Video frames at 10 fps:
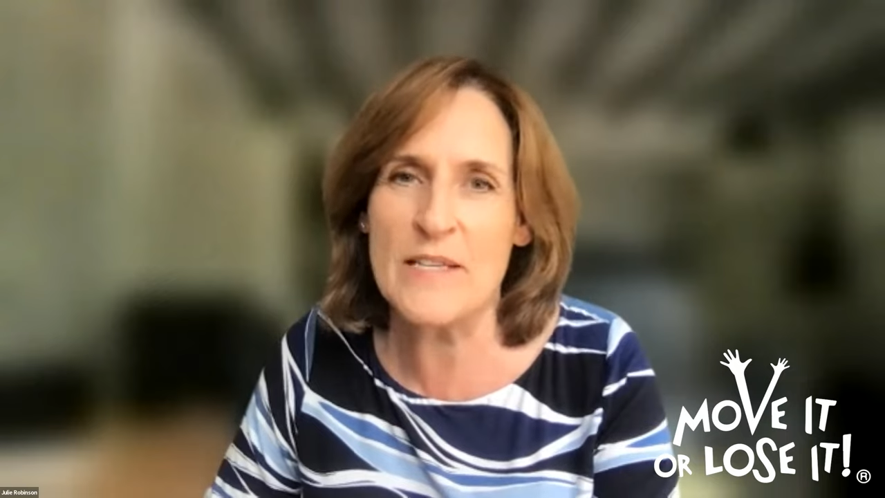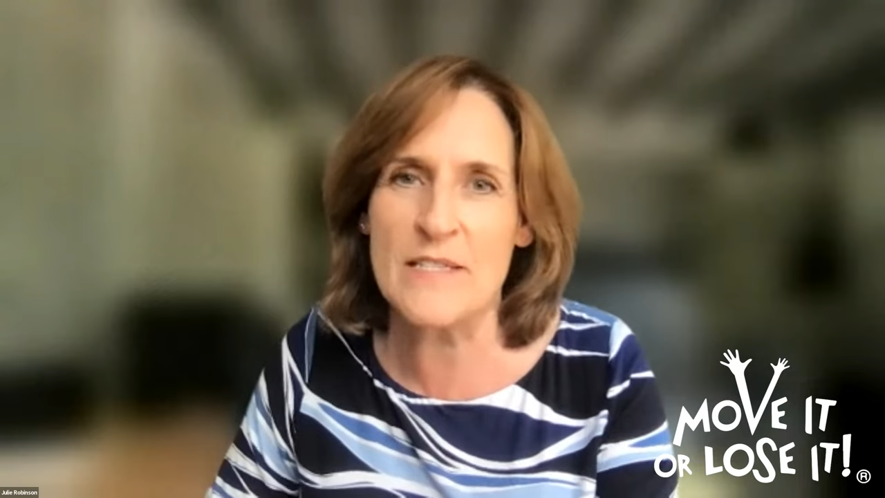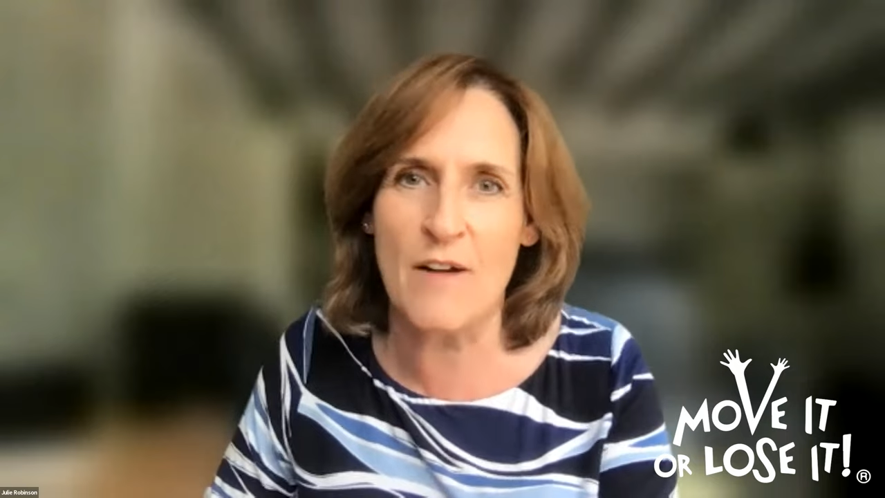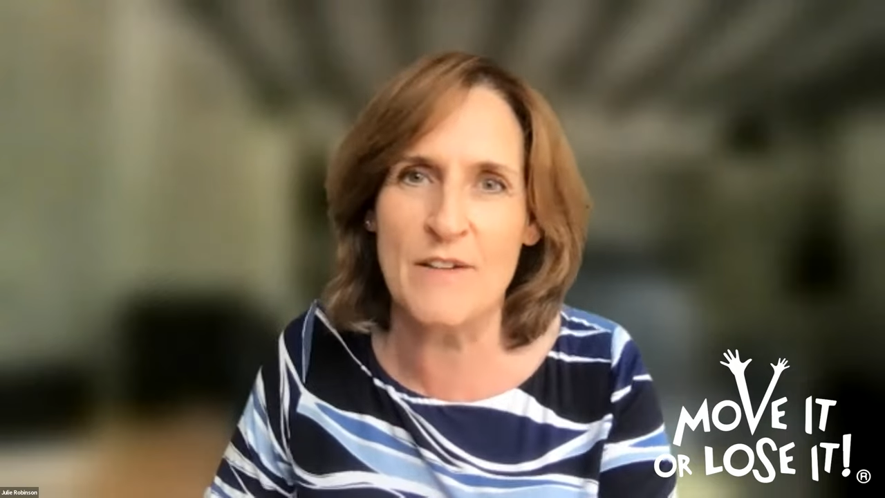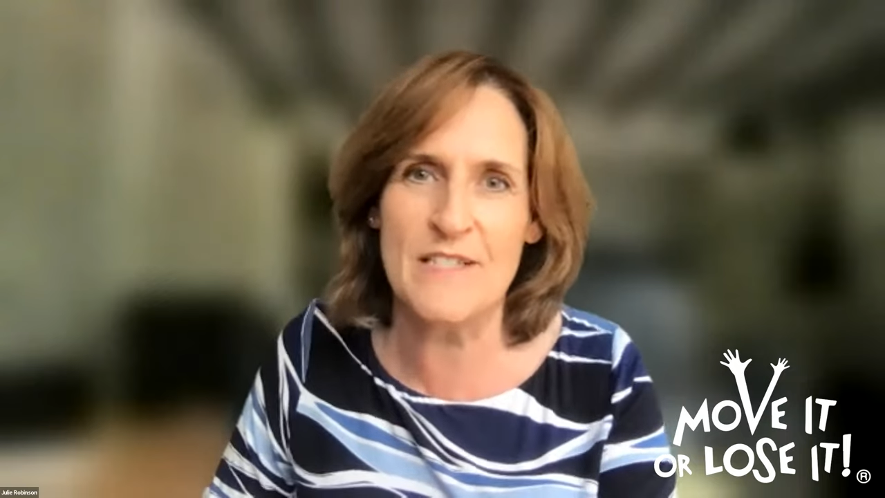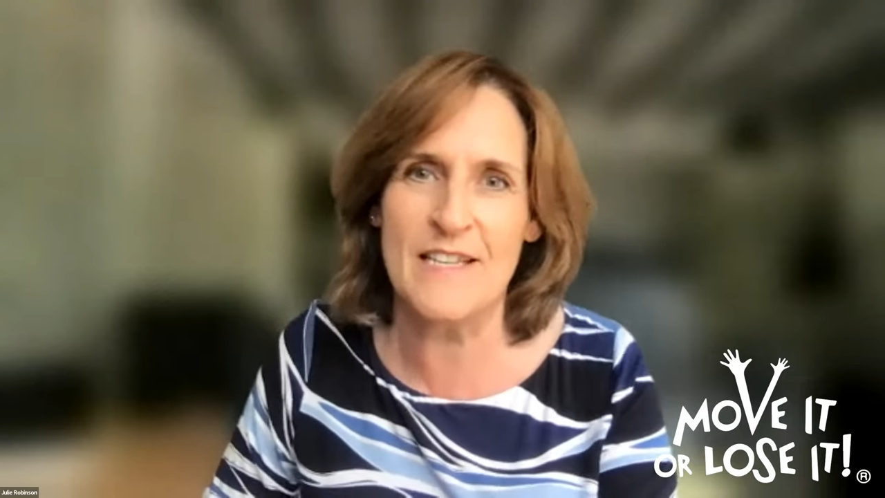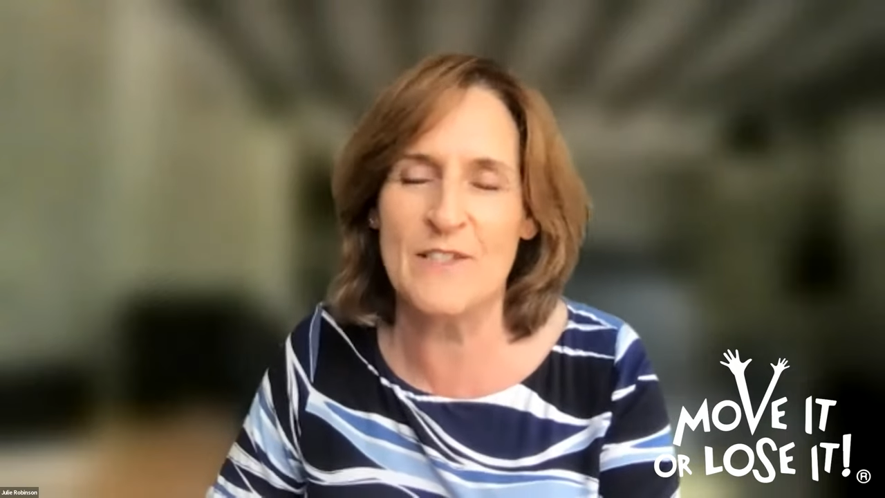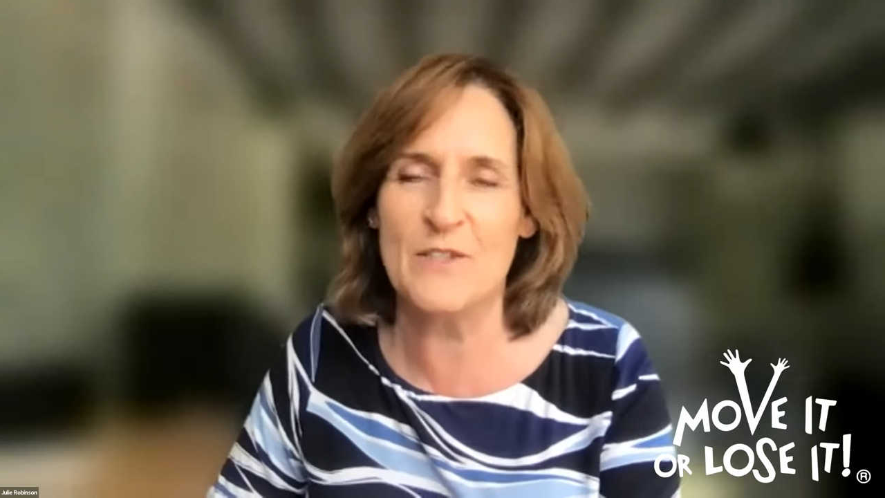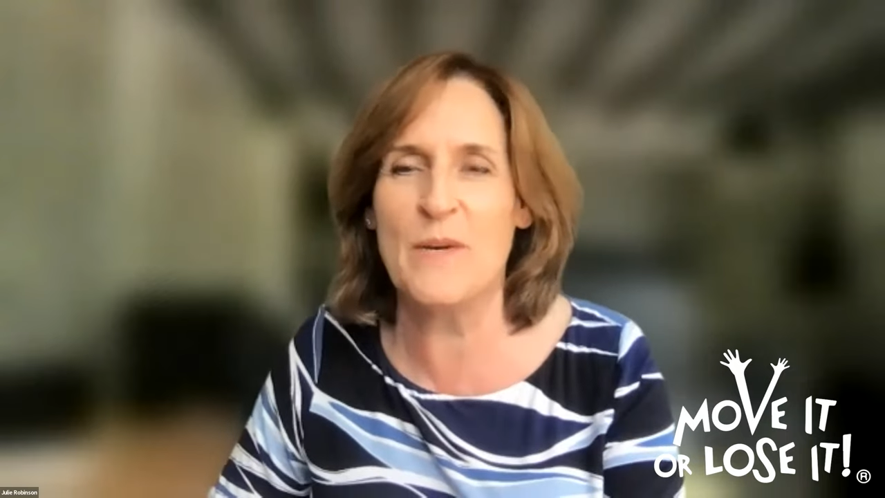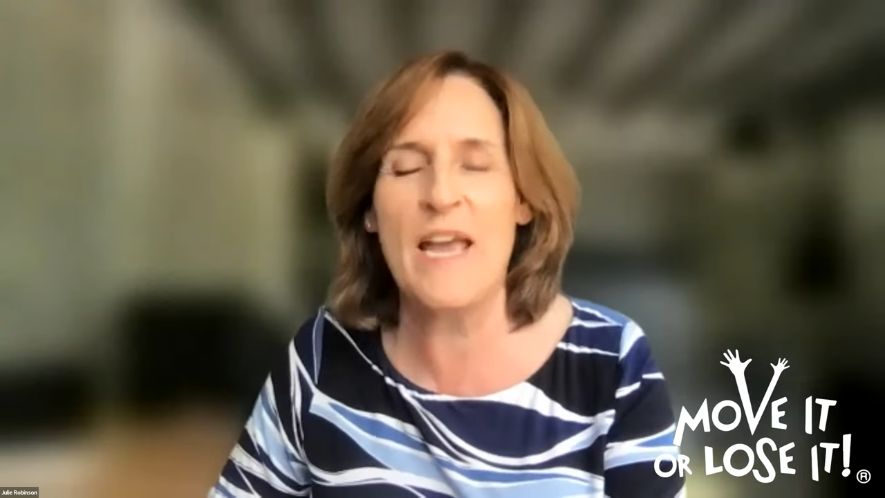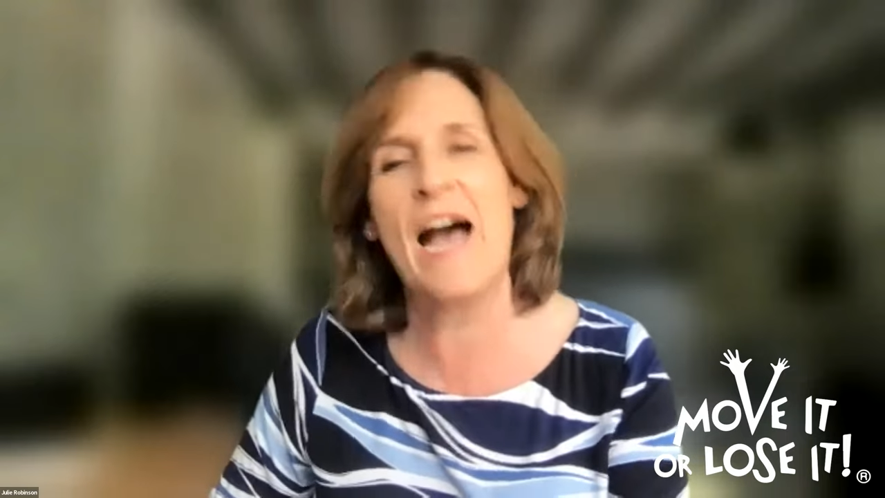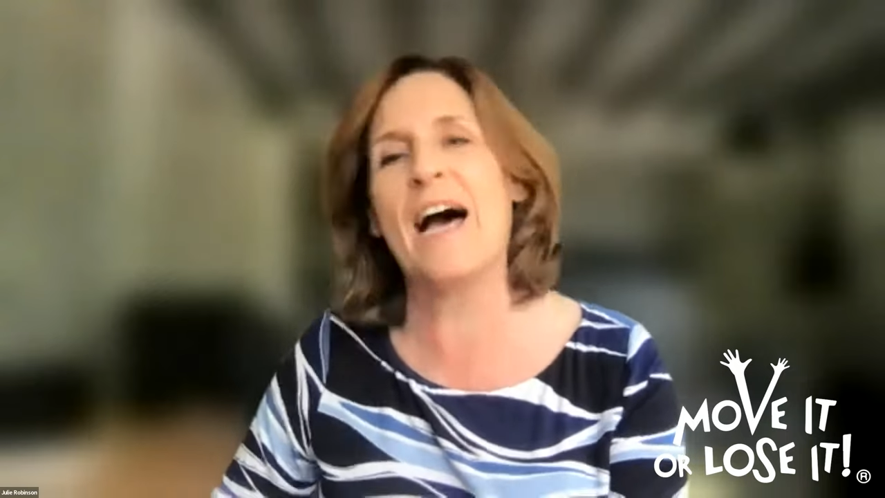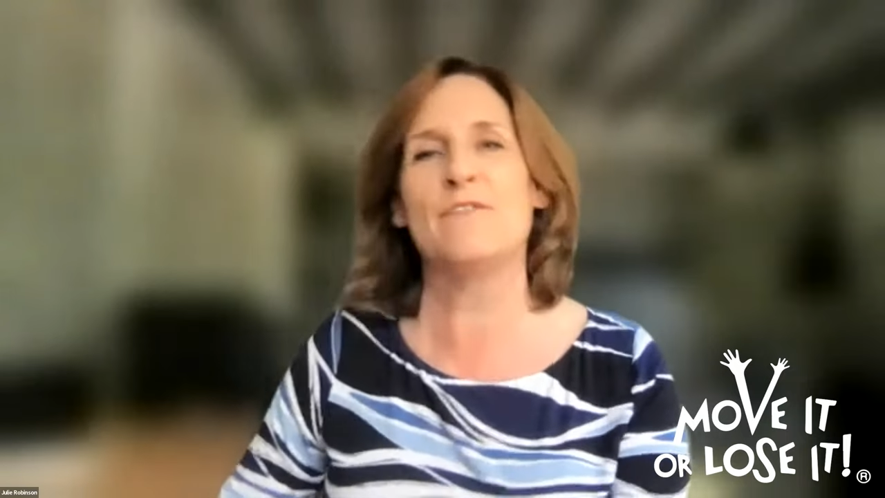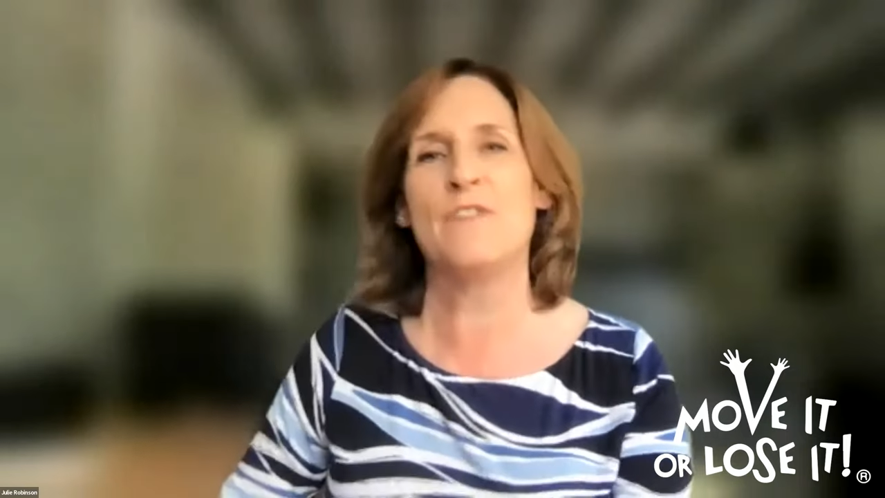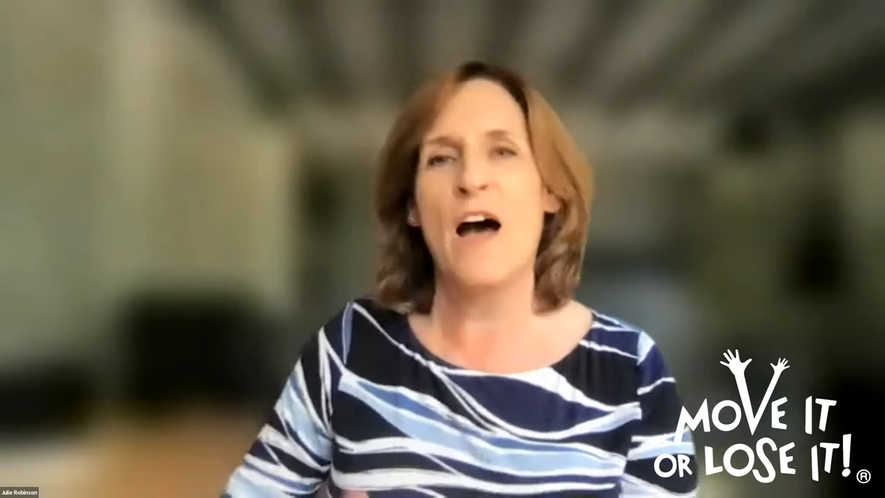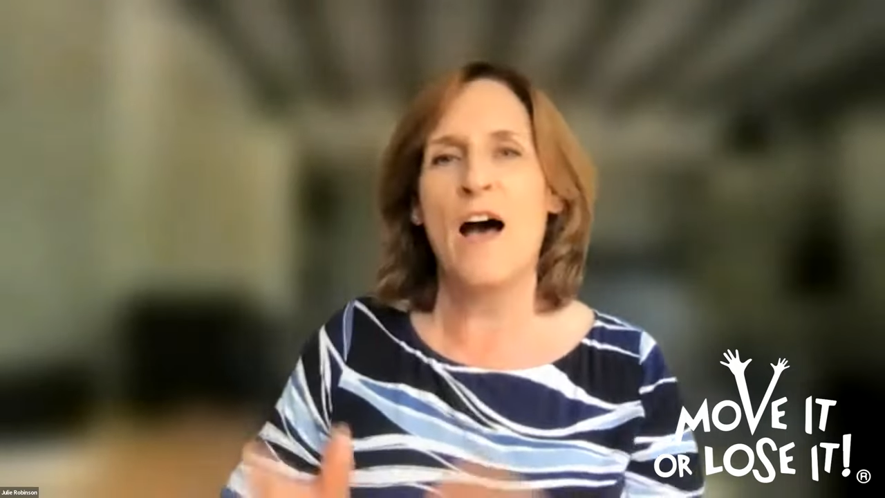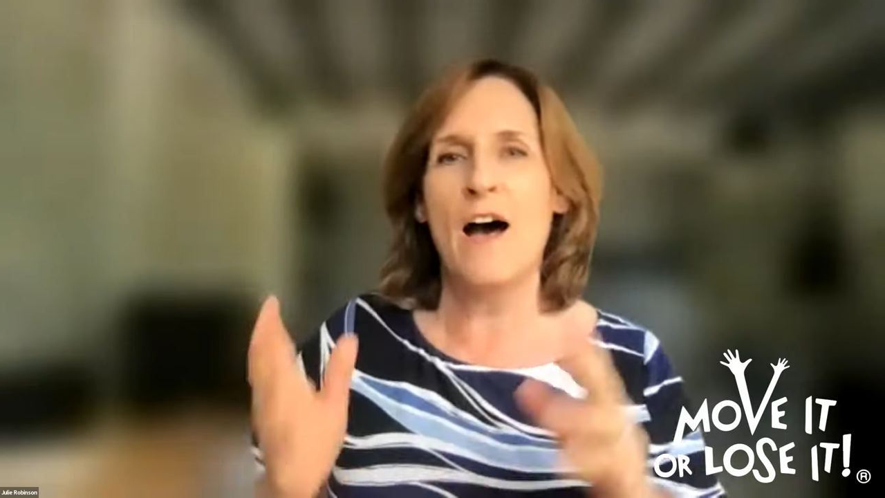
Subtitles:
exciting that we have